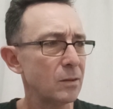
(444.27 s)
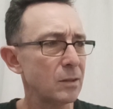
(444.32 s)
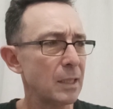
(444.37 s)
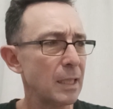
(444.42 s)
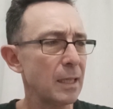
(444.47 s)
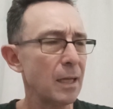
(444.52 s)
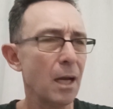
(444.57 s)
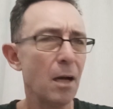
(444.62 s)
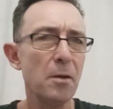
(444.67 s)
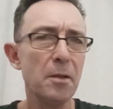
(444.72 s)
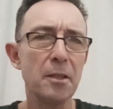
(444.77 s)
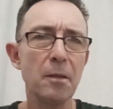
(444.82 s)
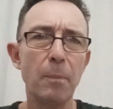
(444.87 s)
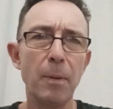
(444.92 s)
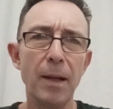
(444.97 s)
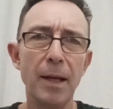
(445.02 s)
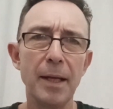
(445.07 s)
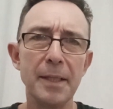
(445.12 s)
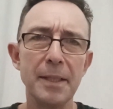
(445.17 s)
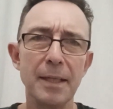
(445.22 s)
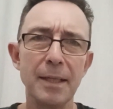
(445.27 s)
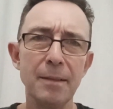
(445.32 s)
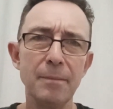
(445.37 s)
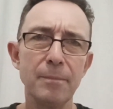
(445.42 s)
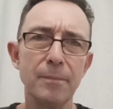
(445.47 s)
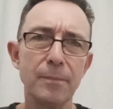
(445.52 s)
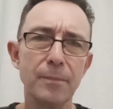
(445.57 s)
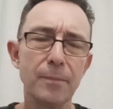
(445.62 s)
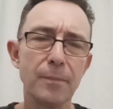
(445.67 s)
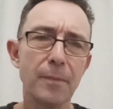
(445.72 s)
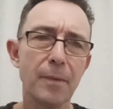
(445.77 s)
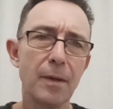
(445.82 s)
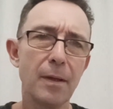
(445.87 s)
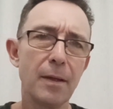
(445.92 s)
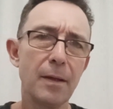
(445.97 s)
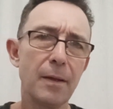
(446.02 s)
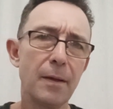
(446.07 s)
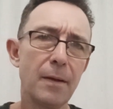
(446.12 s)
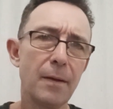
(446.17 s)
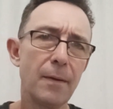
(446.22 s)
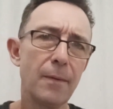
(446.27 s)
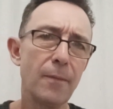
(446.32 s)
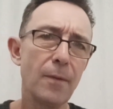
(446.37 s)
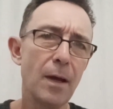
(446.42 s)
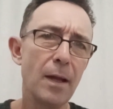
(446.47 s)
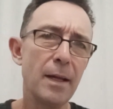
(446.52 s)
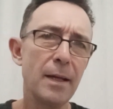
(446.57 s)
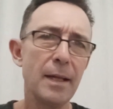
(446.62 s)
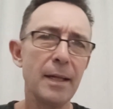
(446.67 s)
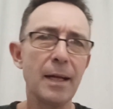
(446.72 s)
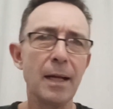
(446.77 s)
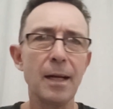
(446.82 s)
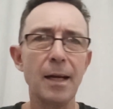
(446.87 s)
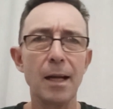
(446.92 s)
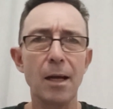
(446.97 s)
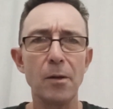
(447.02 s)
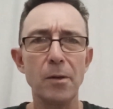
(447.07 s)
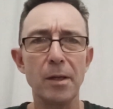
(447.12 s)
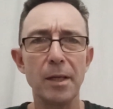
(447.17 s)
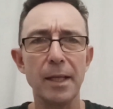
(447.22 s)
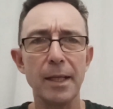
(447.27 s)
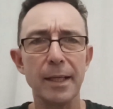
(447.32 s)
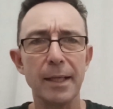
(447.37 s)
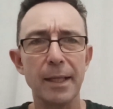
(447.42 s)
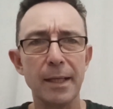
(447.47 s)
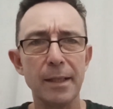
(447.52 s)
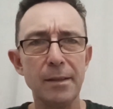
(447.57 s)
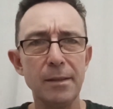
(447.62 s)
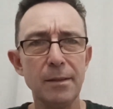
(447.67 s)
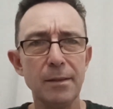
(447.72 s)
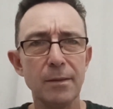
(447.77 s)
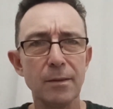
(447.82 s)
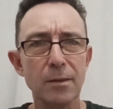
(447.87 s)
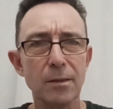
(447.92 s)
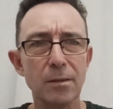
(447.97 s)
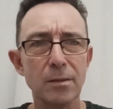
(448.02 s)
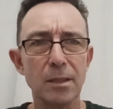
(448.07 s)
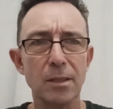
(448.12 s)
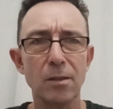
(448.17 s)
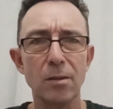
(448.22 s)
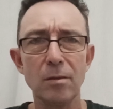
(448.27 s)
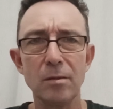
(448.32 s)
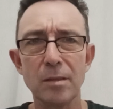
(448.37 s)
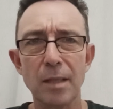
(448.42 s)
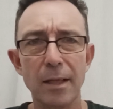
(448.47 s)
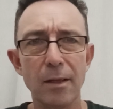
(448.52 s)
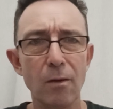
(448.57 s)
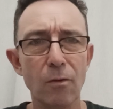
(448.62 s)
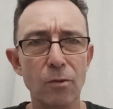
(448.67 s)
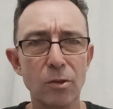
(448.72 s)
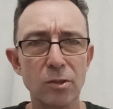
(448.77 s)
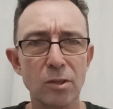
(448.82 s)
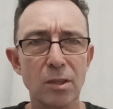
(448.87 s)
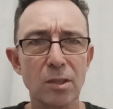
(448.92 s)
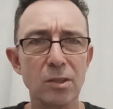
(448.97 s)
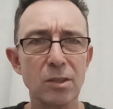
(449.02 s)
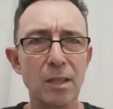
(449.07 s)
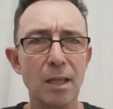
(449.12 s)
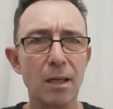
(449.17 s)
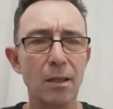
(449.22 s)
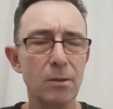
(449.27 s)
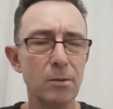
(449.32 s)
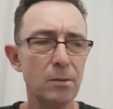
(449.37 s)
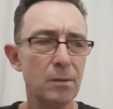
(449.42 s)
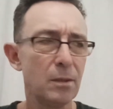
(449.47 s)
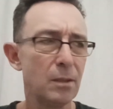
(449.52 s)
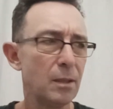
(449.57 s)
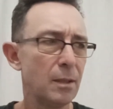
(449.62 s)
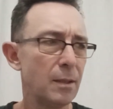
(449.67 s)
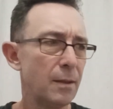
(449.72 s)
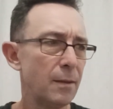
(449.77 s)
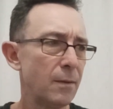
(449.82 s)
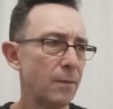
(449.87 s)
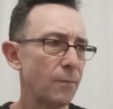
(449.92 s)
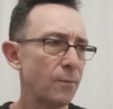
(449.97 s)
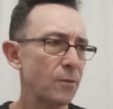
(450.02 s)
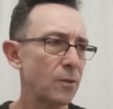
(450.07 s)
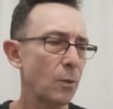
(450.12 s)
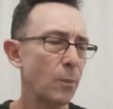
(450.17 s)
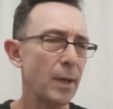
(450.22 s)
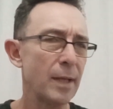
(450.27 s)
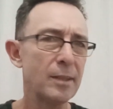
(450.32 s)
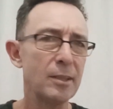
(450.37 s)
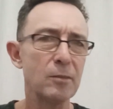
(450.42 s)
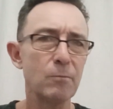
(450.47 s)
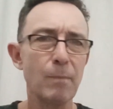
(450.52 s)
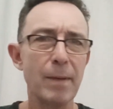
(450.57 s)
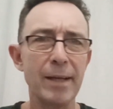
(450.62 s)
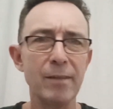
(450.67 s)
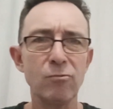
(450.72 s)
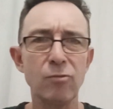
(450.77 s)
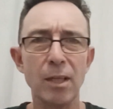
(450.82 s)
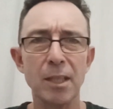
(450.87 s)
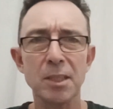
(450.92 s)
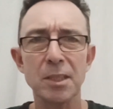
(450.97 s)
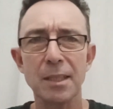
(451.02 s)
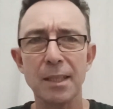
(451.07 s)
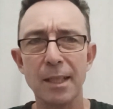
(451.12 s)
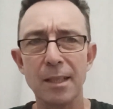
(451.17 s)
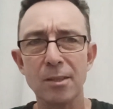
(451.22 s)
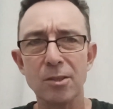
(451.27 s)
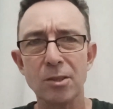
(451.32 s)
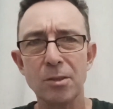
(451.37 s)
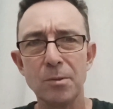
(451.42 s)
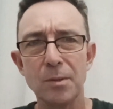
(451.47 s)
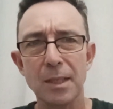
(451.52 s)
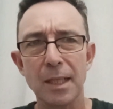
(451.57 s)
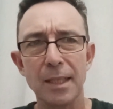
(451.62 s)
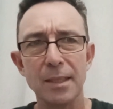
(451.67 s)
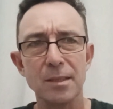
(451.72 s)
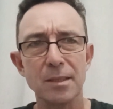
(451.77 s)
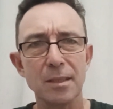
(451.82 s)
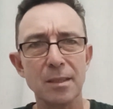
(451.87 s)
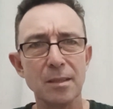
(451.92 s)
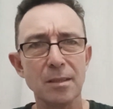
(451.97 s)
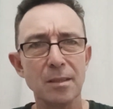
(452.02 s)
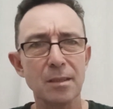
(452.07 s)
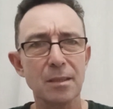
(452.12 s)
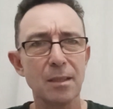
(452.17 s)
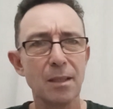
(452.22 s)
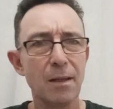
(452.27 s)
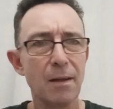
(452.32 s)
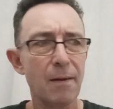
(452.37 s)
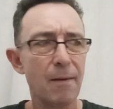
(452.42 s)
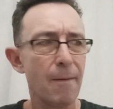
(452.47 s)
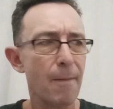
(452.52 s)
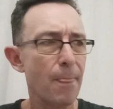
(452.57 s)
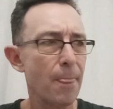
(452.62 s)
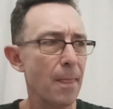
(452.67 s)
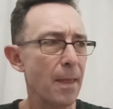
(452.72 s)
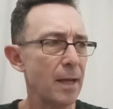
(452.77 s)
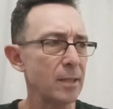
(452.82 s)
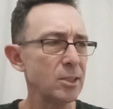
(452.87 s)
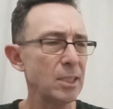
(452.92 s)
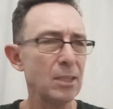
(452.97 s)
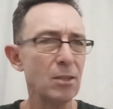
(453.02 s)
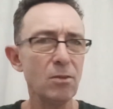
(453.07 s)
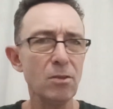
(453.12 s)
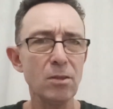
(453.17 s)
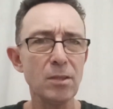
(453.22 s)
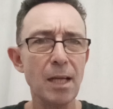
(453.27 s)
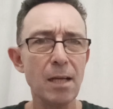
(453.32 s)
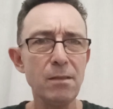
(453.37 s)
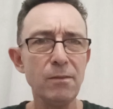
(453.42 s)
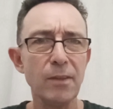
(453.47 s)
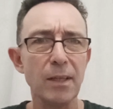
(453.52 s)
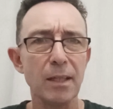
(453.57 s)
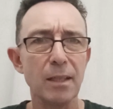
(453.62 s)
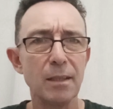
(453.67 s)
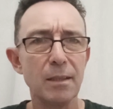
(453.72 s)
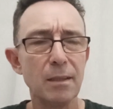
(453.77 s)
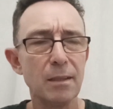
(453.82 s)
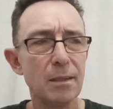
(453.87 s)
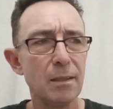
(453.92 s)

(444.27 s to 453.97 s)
they'd loaded the plane up, and then they'd unloaded it again, because it couldn't take off because of the snow. So we had this mad rush to get the suitcases, and she got knocked over.